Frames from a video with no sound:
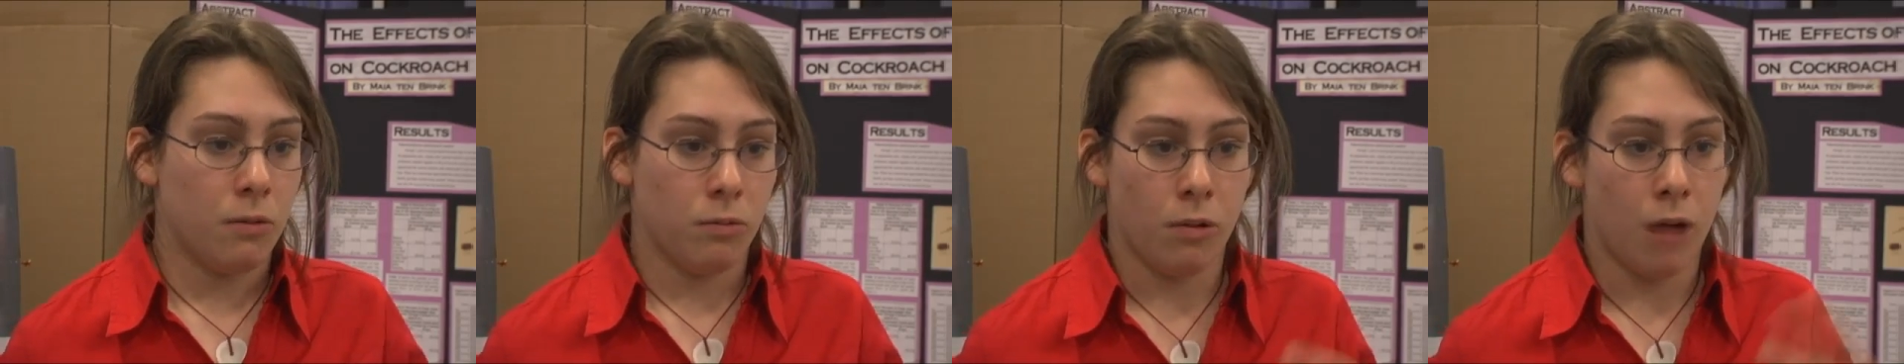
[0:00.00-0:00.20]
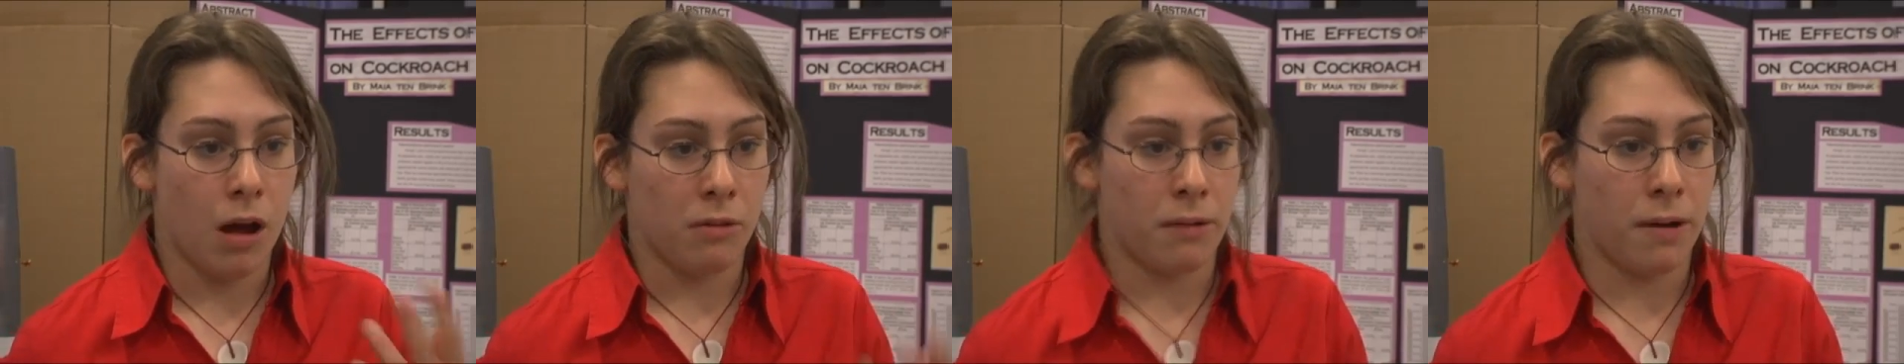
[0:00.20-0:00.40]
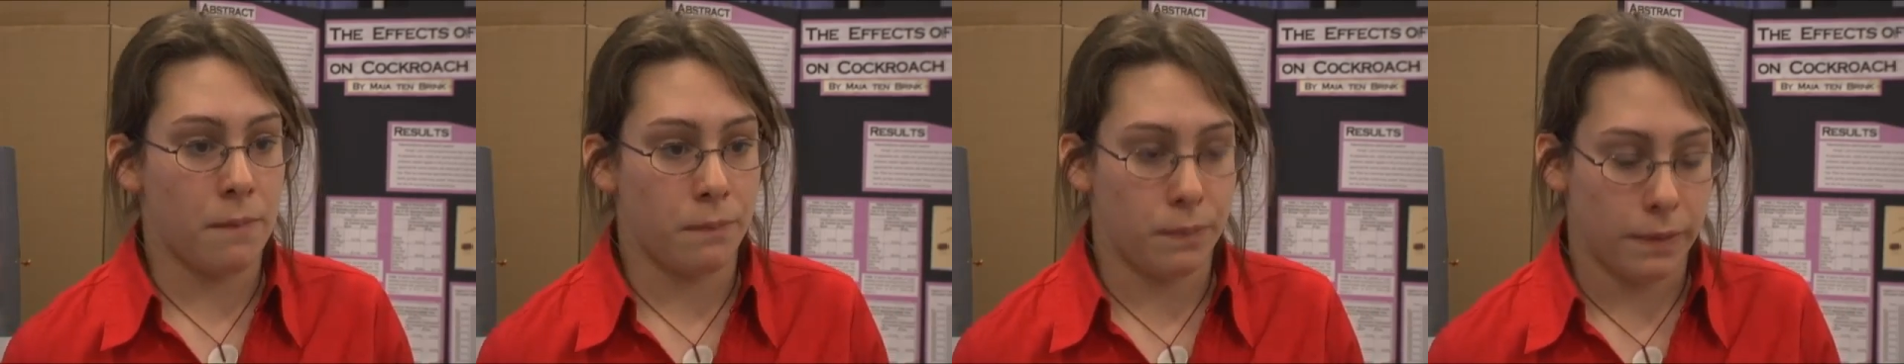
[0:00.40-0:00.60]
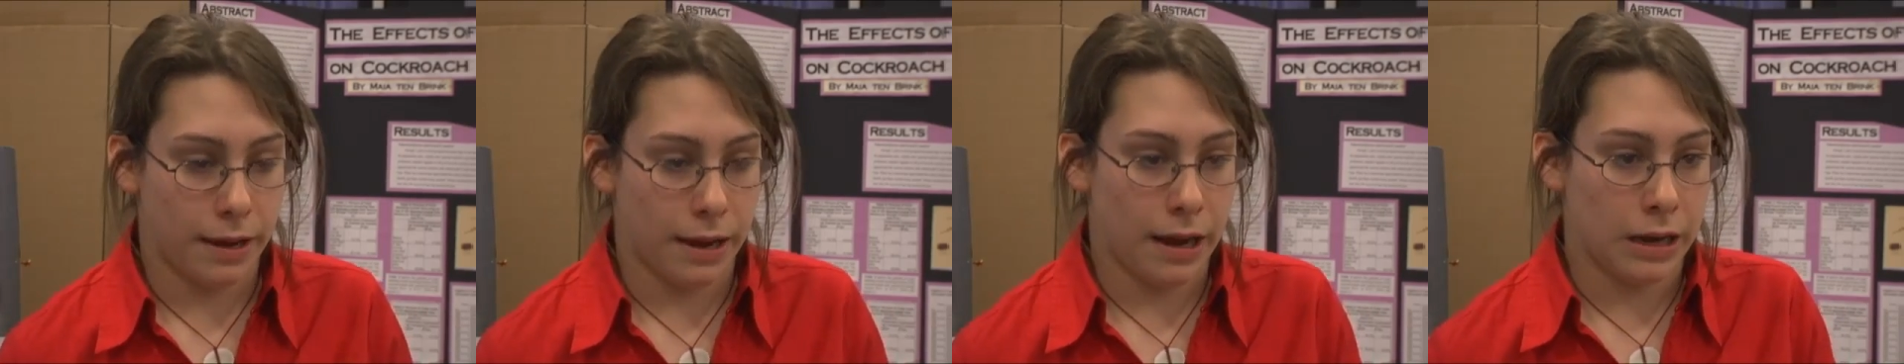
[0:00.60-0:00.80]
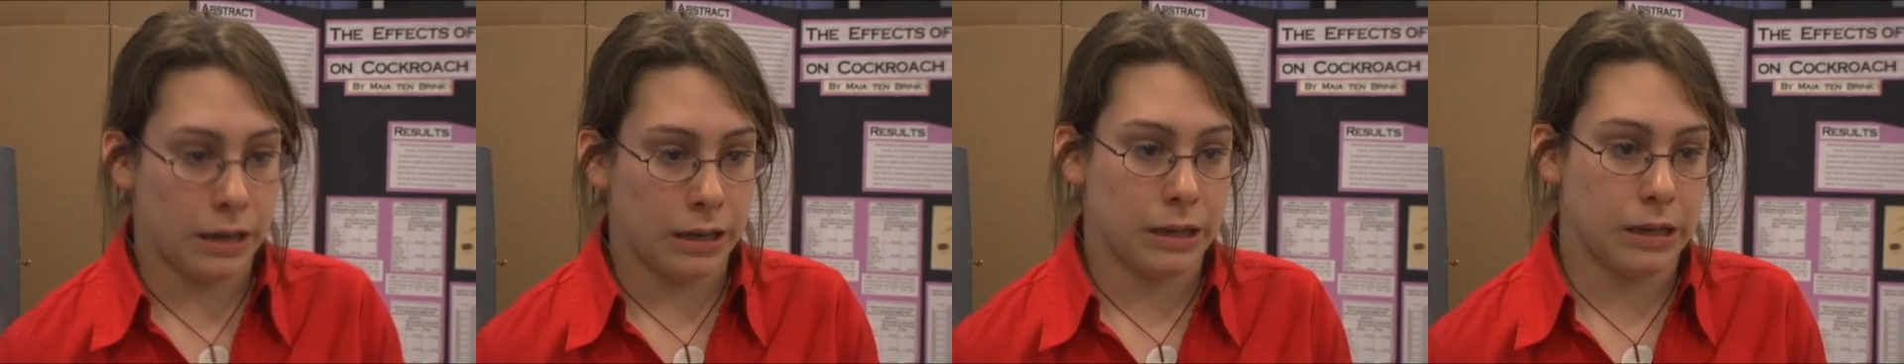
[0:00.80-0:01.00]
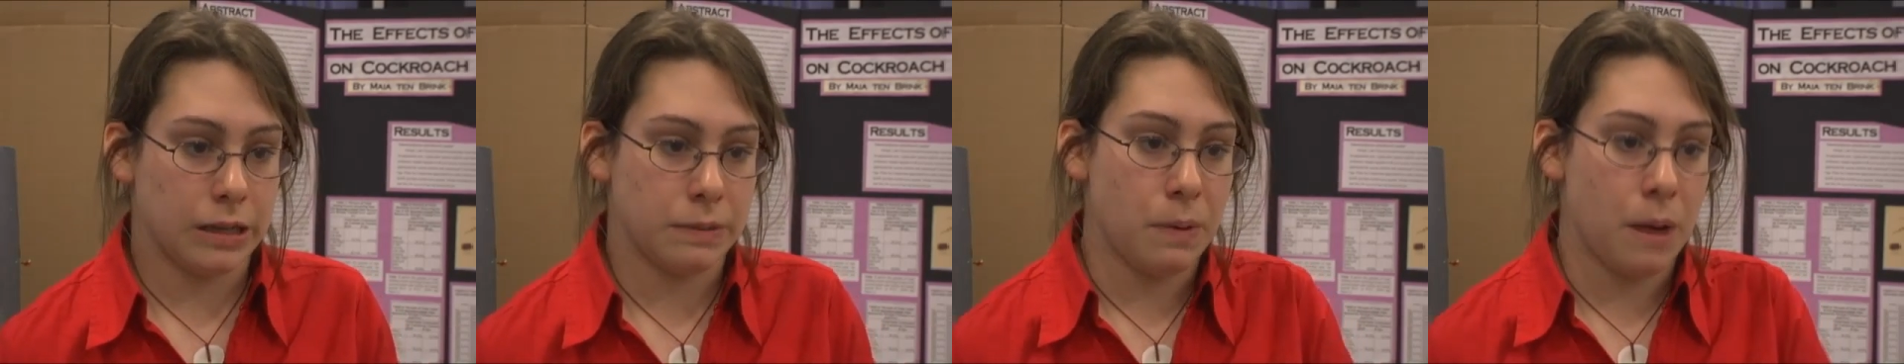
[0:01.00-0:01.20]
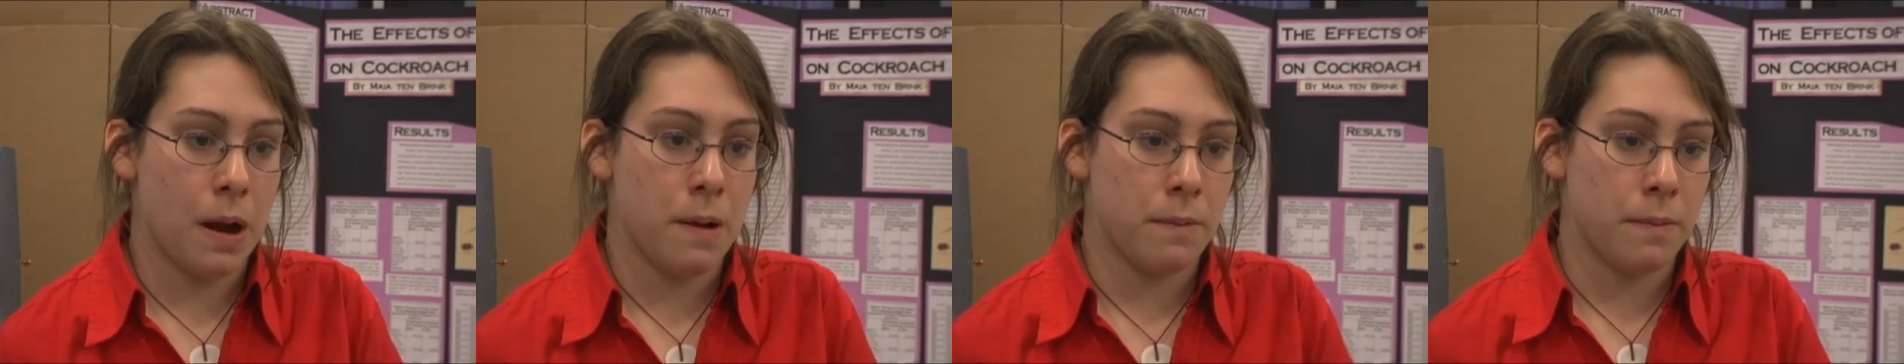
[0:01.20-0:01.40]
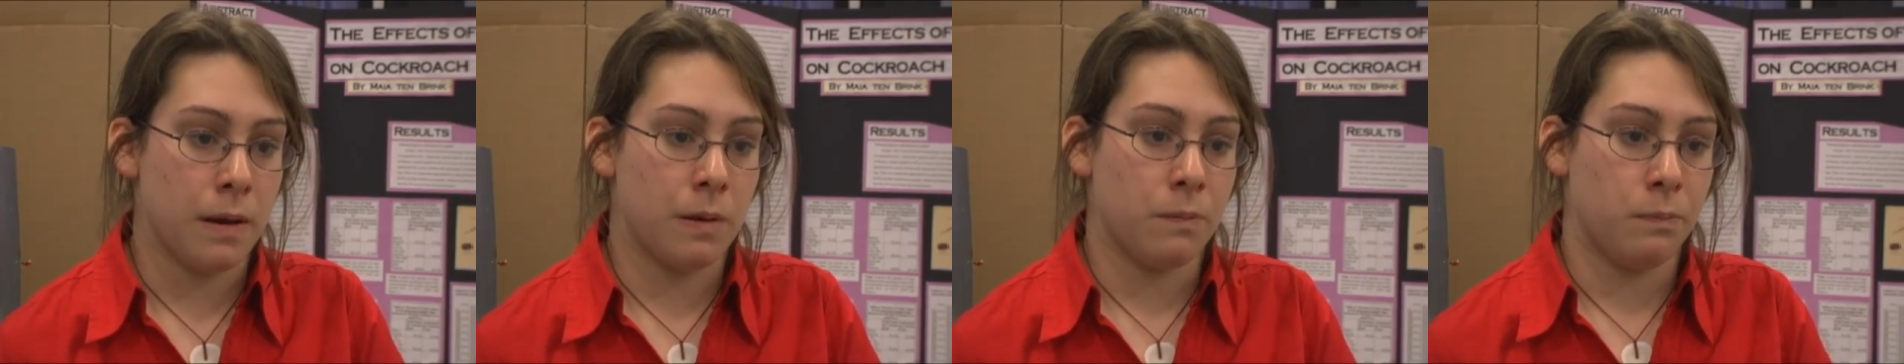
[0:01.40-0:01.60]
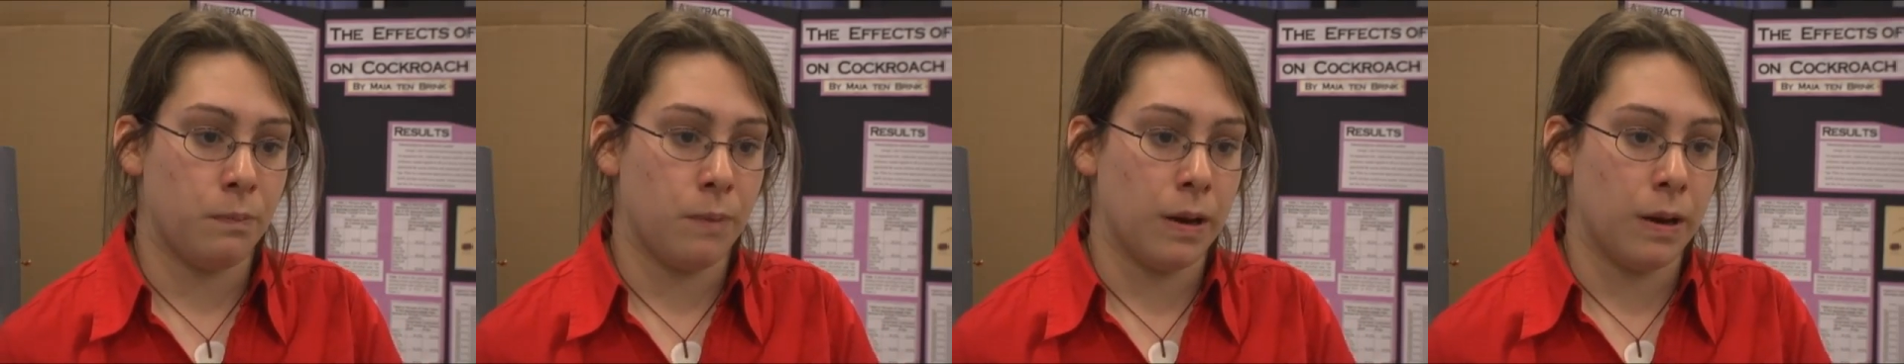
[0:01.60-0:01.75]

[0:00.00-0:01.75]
well-replicated experiment,